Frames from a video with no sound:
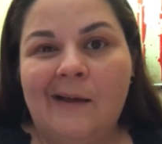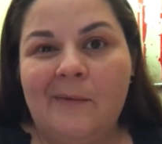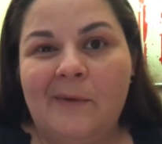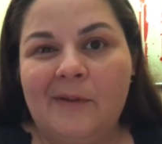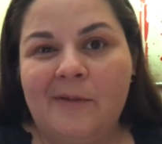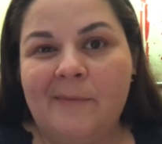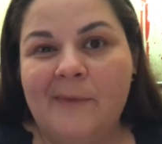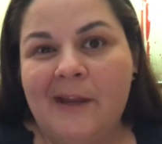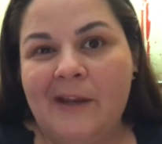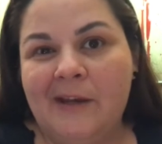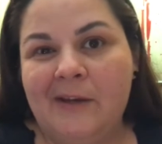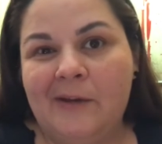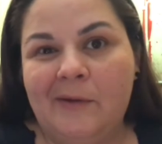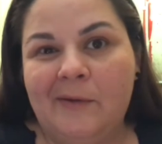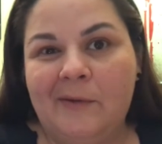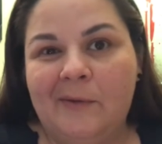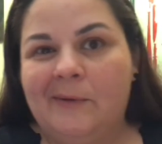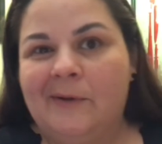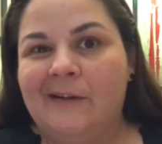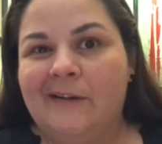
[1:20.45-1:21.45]
with my
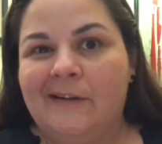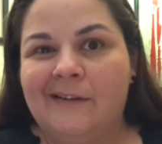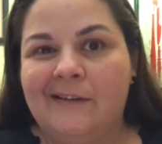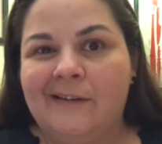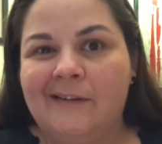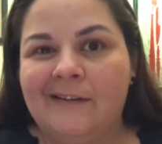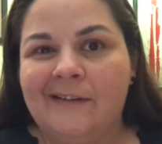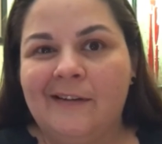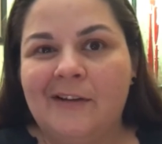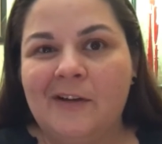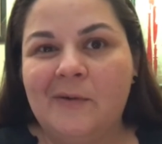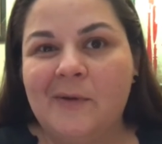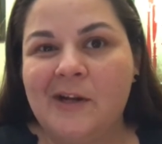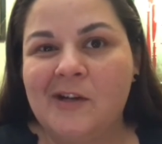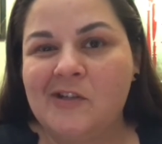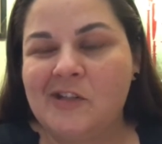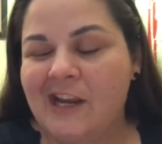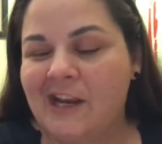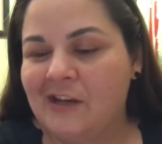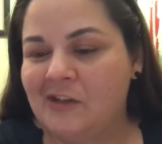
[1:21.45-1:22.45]
new
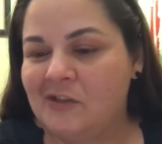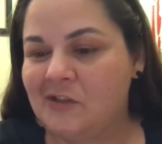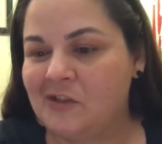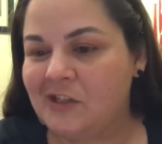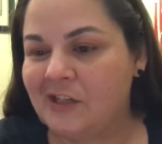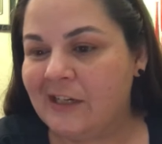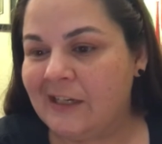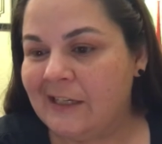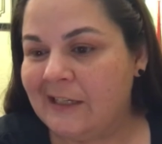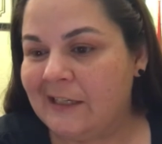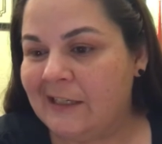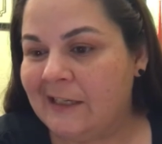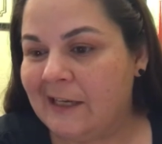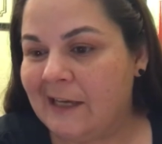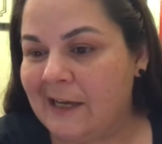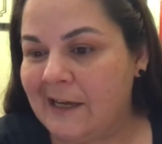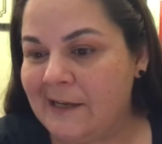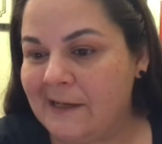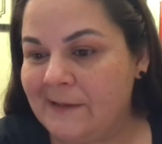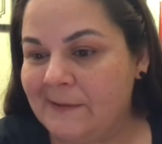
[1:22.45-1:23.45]
career change.
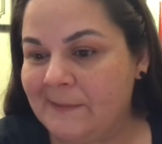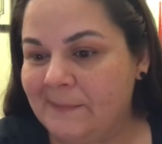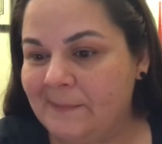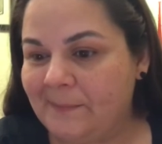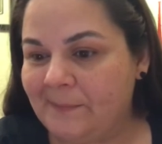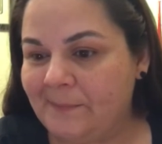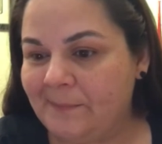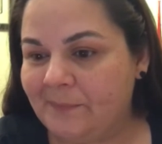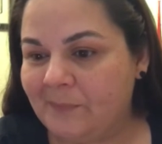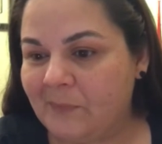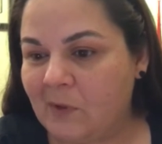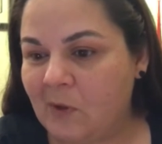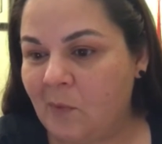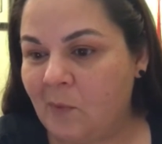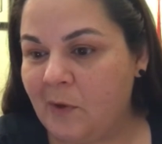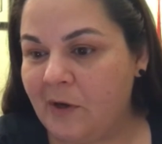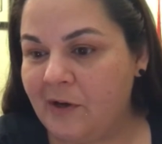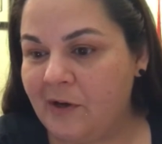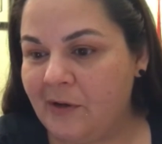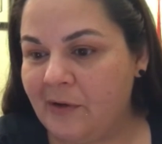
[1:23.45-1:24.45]

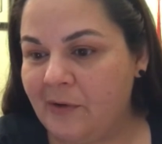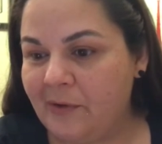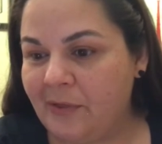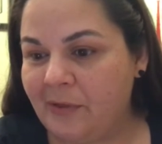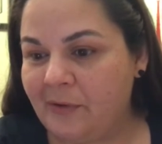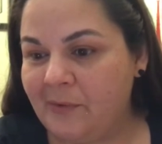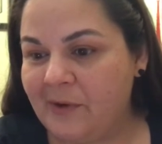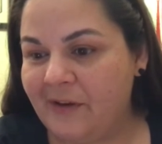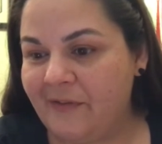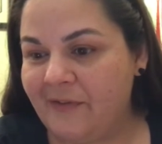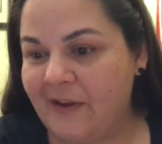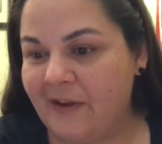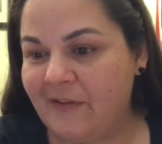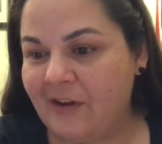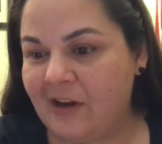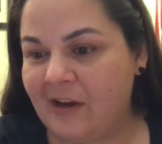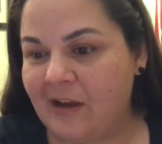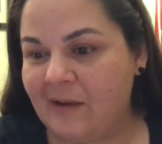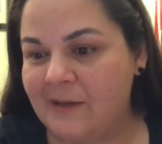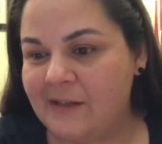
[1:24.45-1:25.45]
What are your three
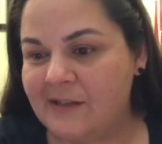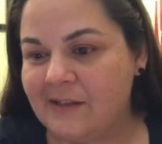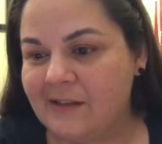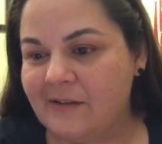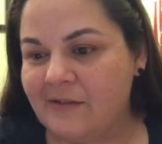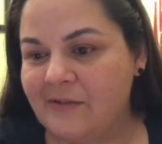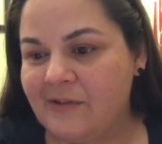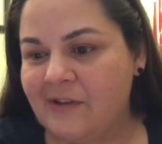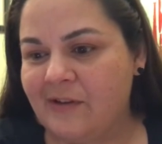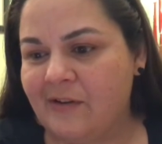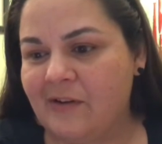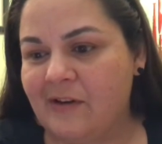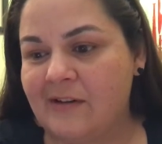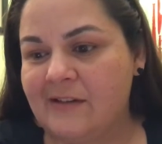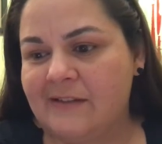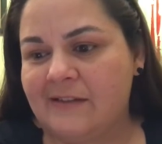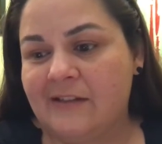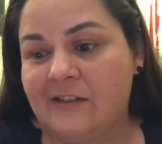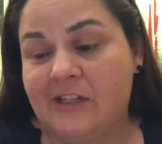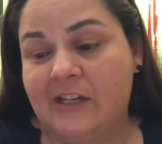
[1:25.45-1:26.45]
favorite hobbies other than
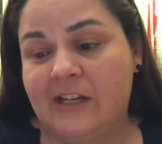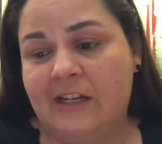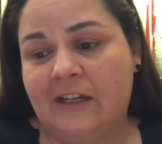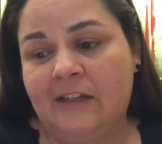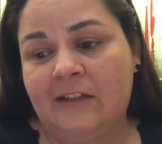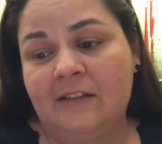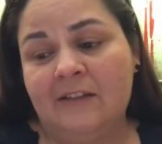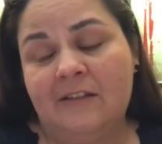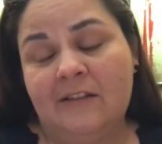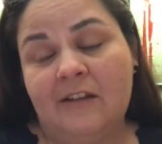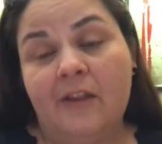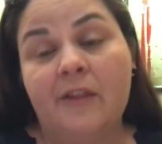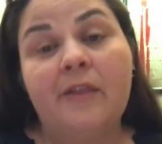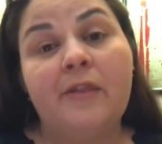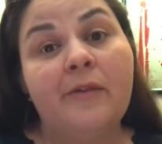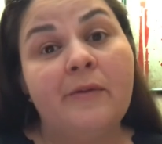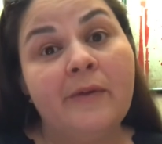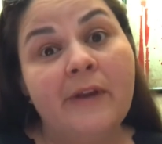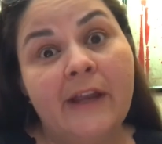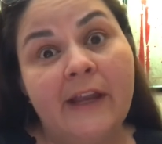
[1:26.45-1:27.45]
cross stitching?
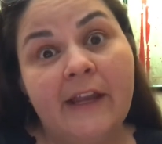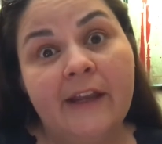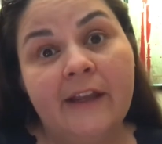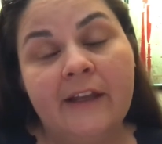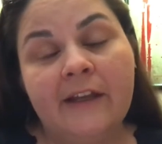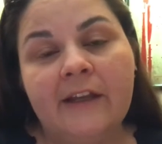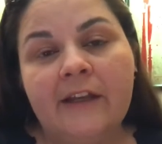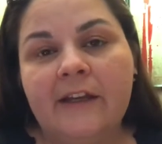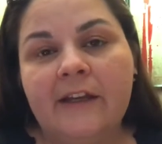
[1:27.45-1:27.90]
Three.